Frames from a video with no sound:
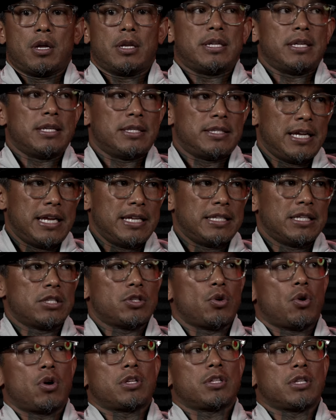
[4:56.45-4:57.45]
diseases
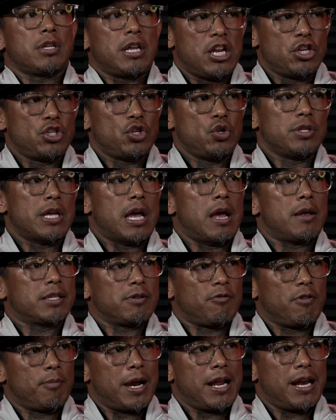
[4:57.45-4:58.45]
or issues that
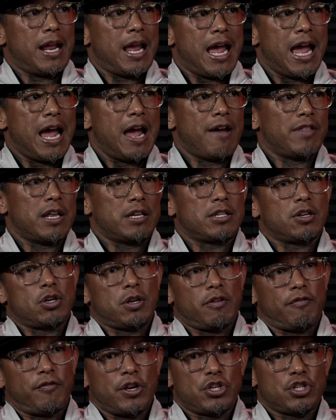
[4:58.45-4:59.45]
someone might have that they're
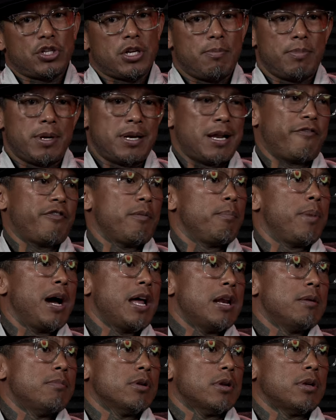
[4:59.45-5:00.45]
deficient in, but not for
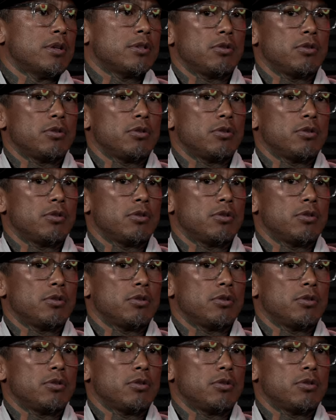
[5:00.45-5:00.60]
bodybuilding.